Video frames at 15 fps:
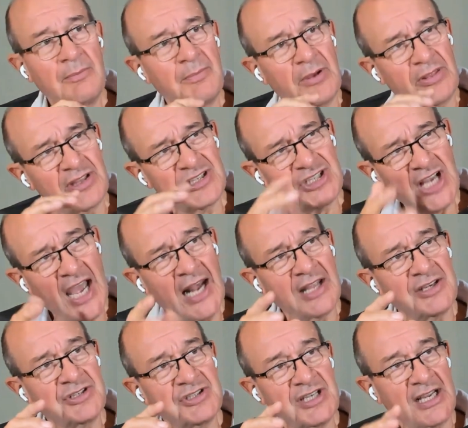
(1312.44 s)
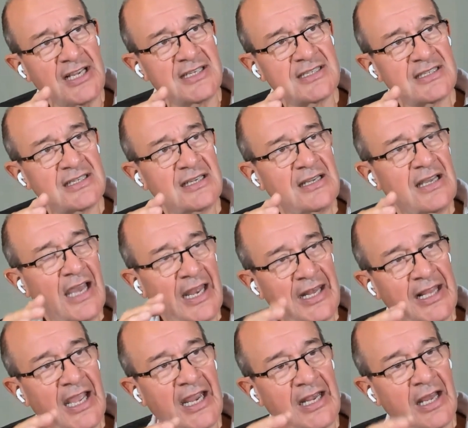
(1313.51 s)
But the yeah. challenge is,
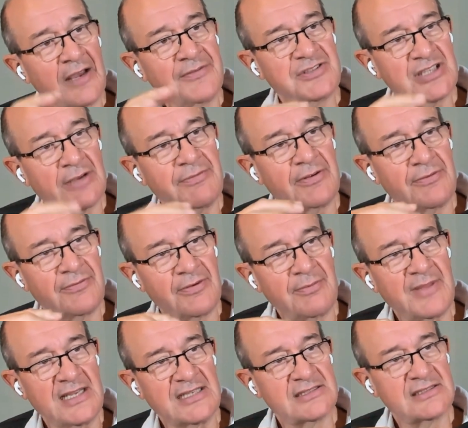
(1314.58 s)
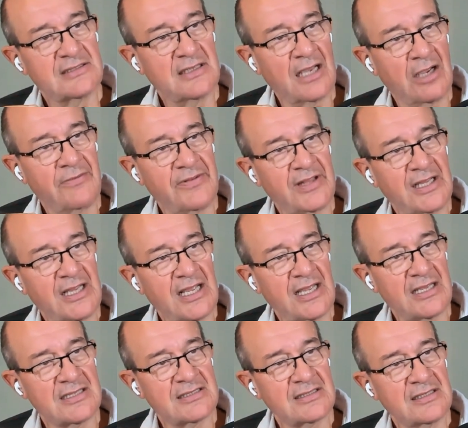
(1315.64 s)
and again, I've suffered from this over the
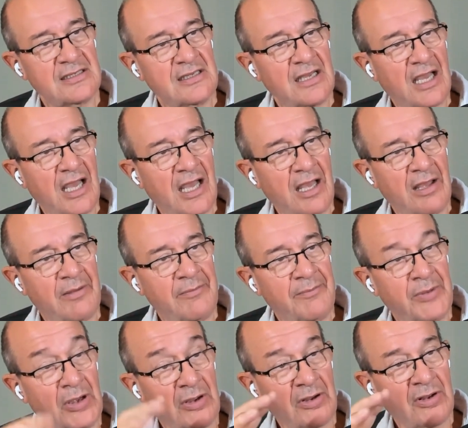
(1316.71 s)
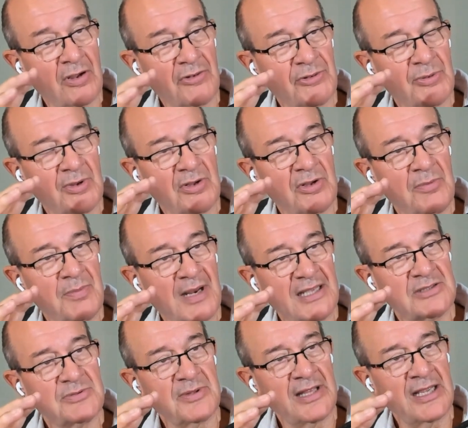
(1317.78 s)
years, um, but got to a good
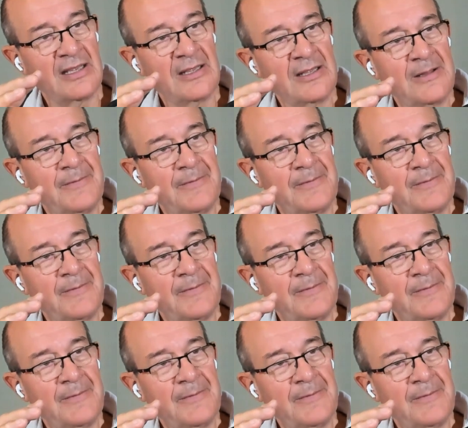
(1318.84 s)
place with it,